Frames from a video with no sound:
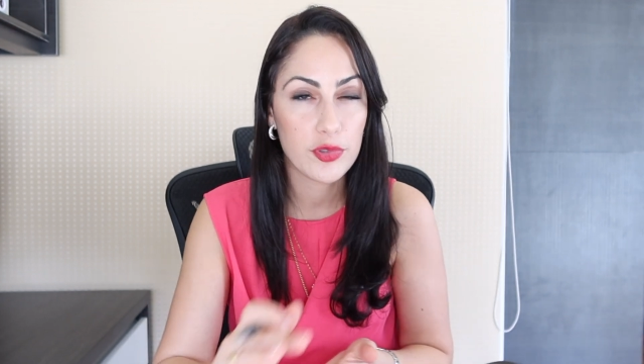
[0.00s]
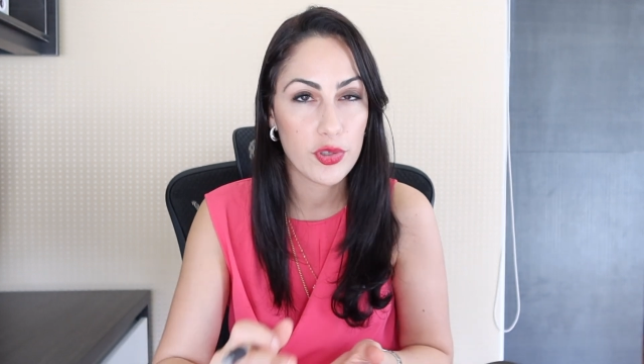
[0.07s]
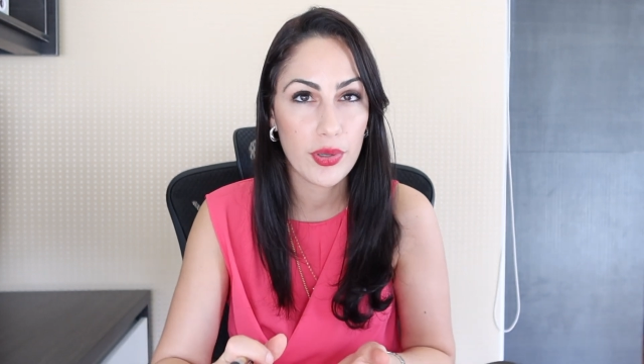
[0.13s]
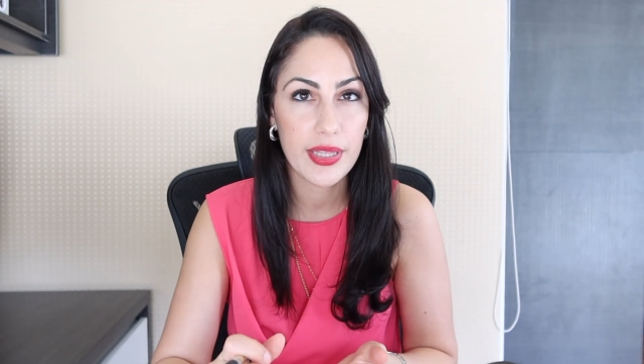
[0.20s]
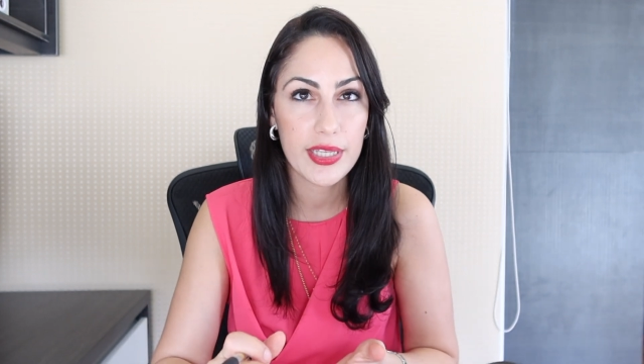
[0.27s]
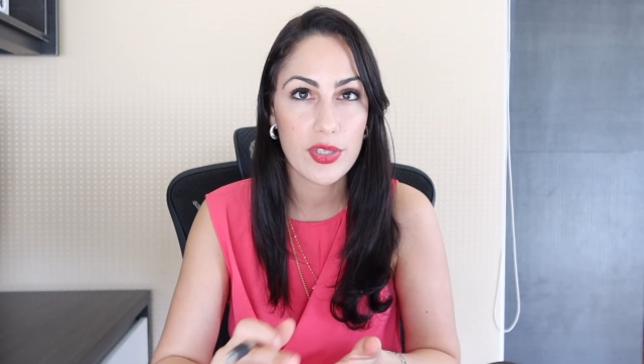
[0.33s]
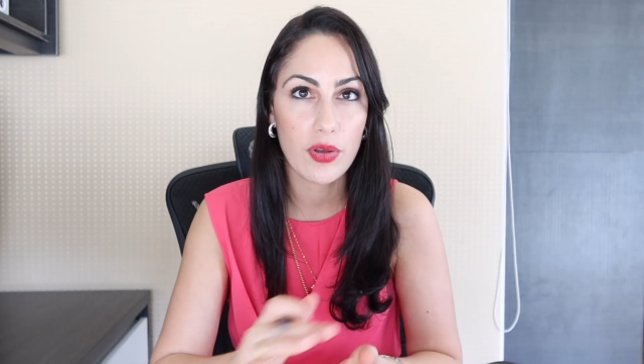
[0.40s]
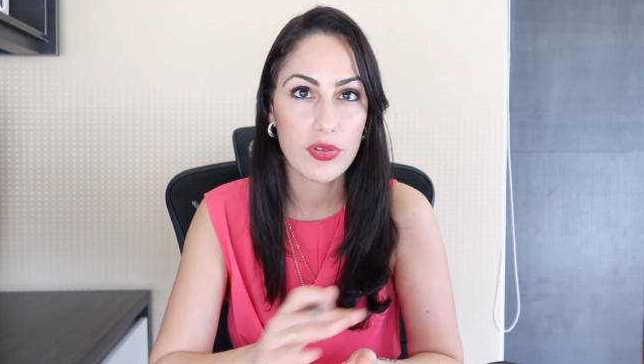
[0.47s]

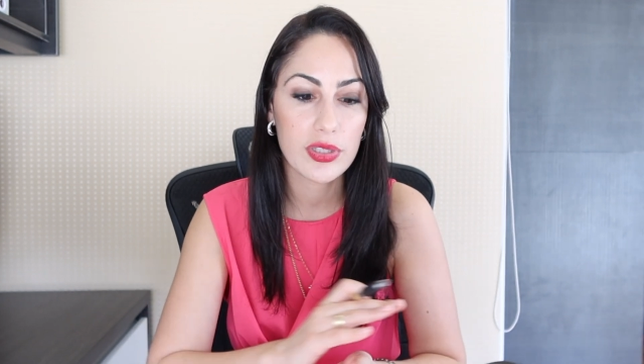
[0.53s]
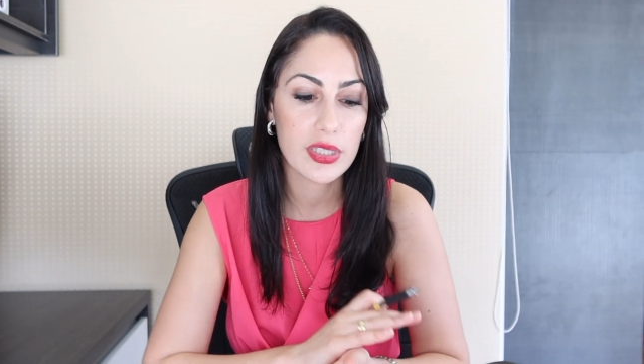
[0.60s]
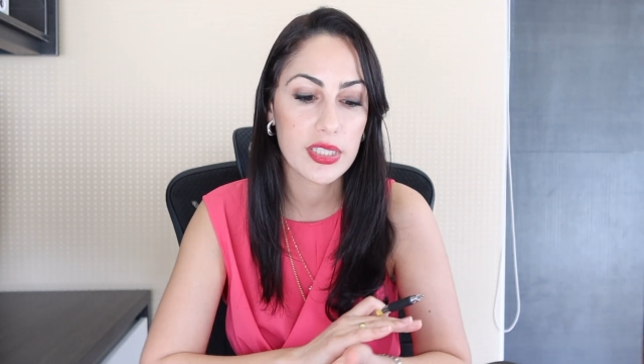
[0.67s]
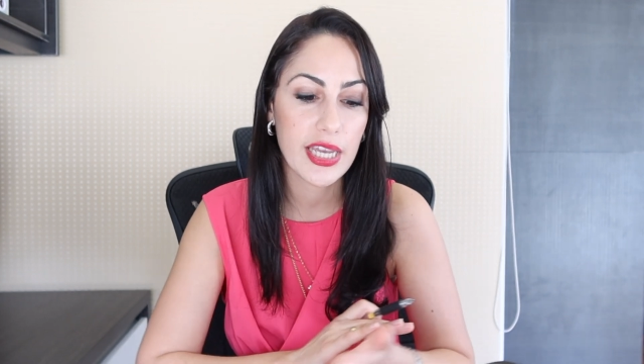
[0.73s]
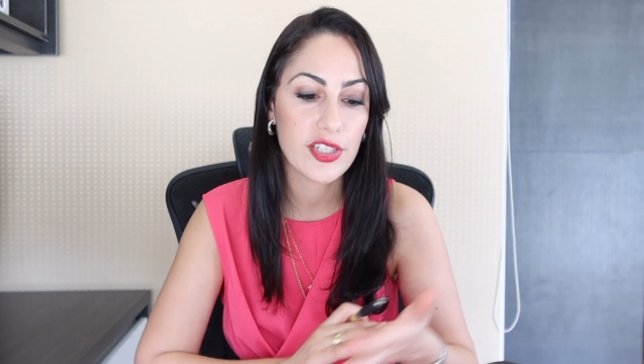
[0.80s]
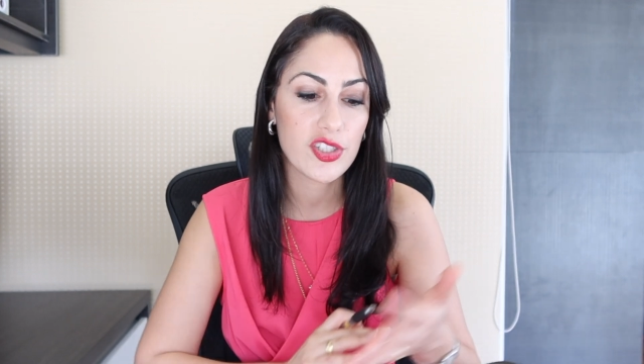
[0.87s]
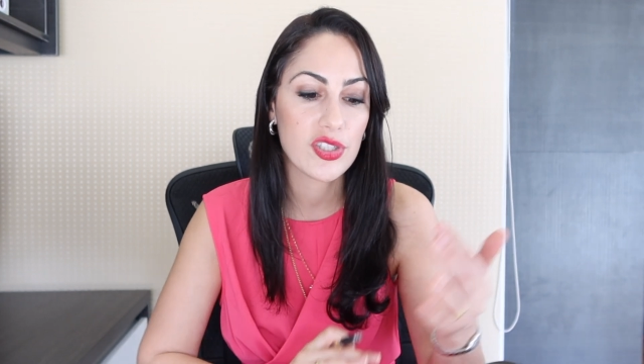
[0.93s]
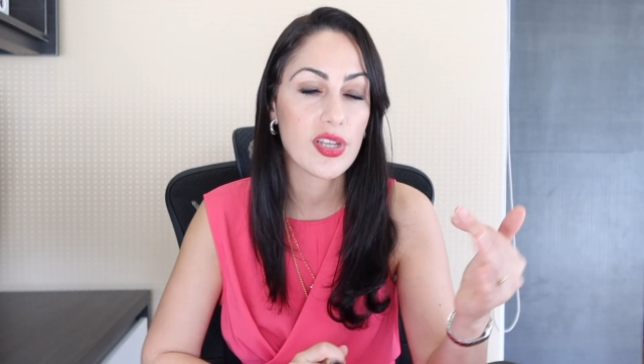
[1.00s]
doing these
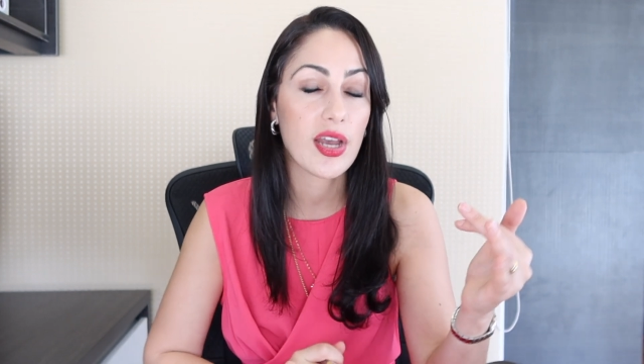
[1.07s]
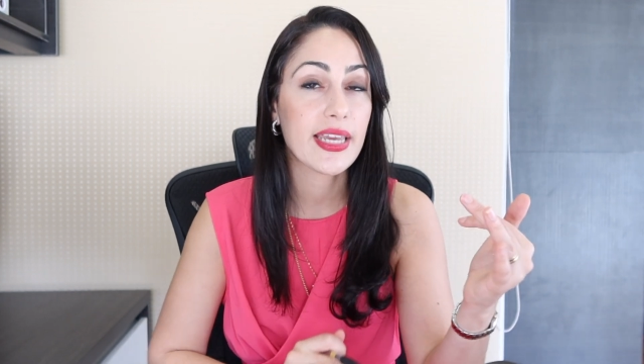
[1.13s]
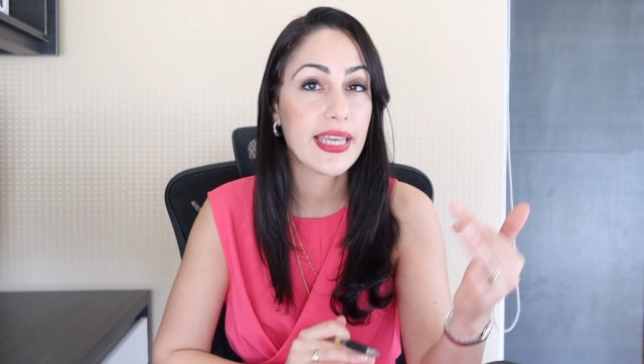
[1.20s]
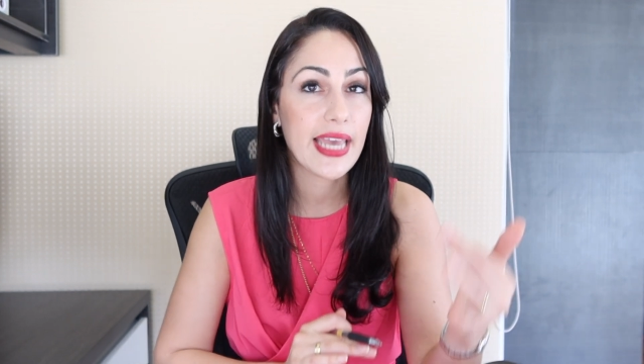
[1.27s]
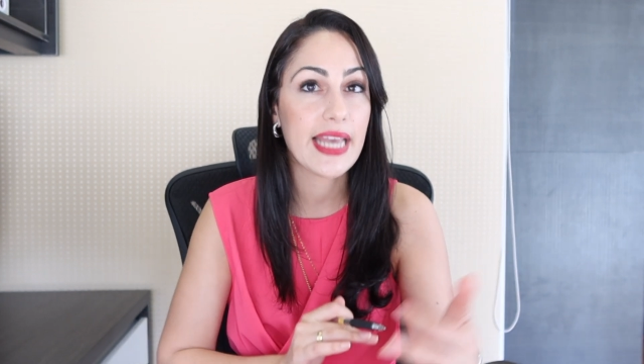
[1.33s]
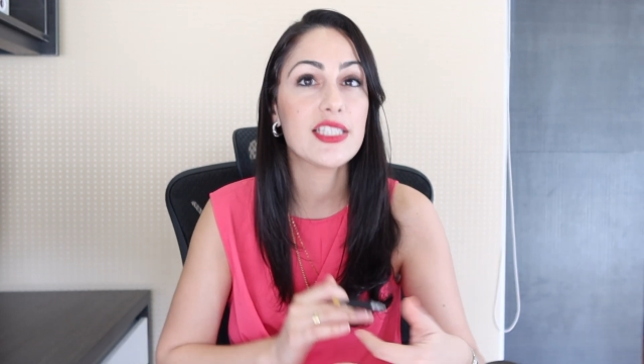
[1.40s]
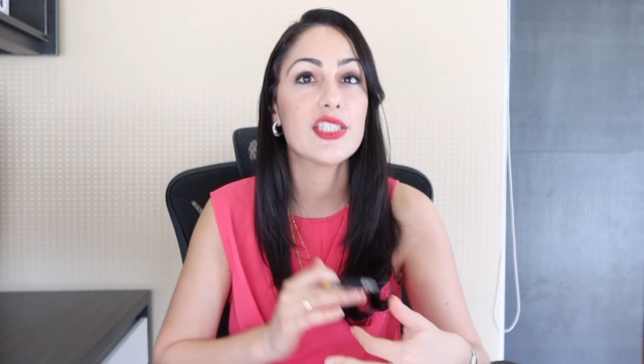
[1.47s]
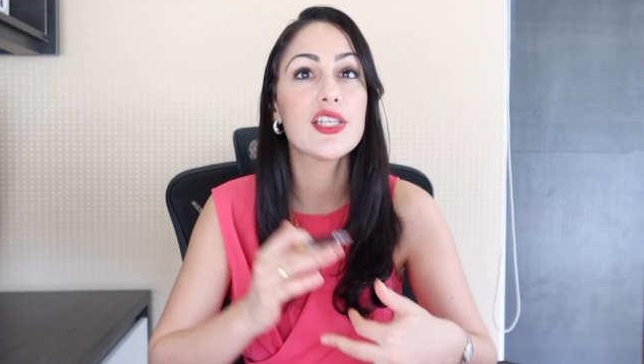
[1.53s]
consultations I
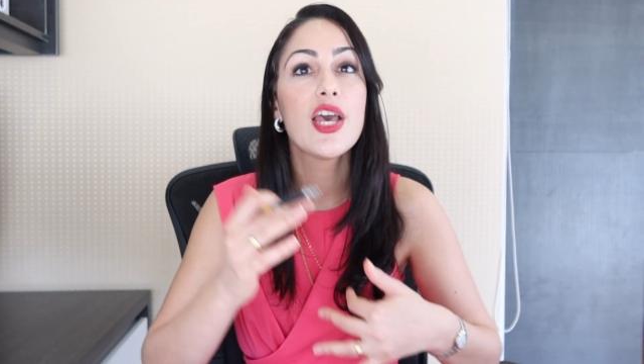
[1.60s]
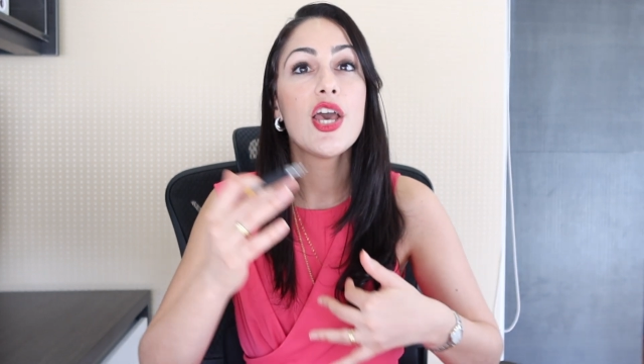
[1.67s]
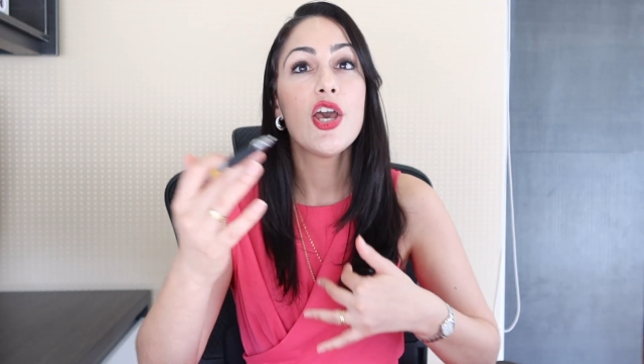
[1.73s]
get